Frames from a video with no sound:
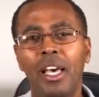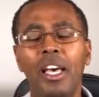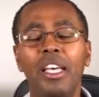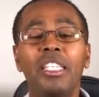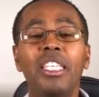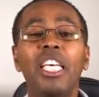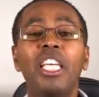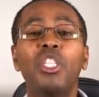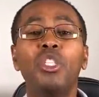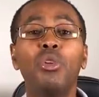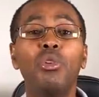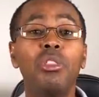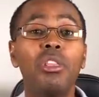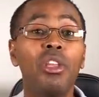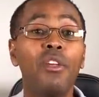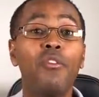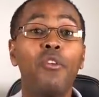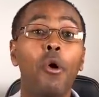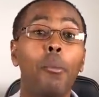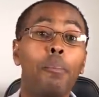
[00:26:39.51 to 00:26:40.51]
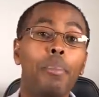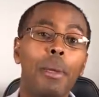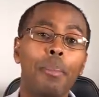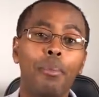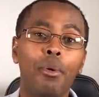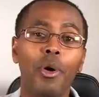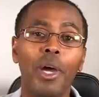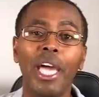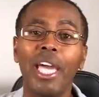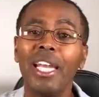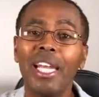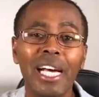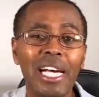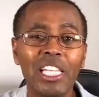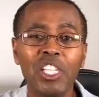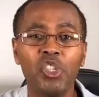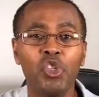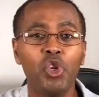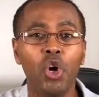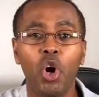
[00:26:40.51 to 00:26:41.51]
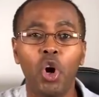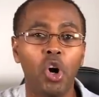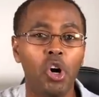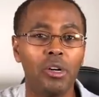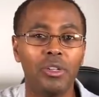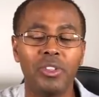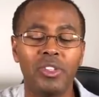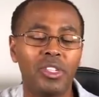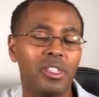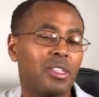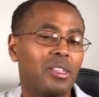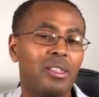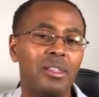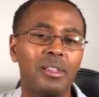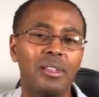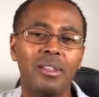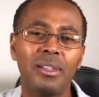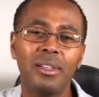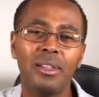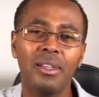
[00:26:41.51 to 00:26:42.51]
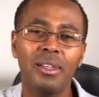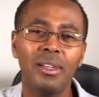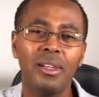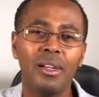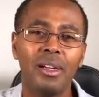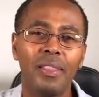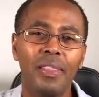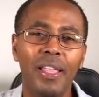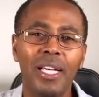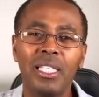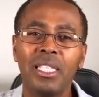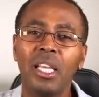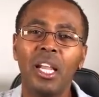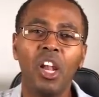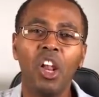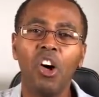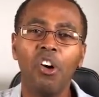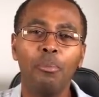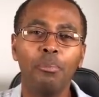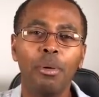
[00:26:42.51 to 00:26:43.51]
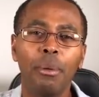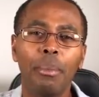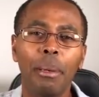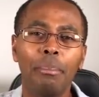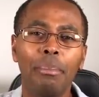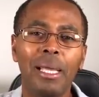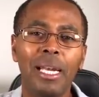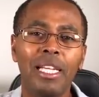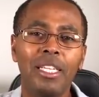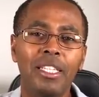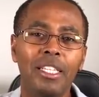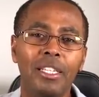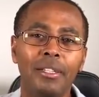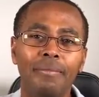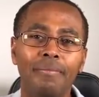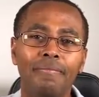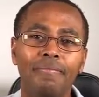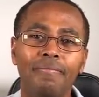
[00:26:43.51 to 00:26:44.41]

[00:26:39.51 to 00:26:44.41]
See two, three, four people. Enhance your odds. That's the law of probability.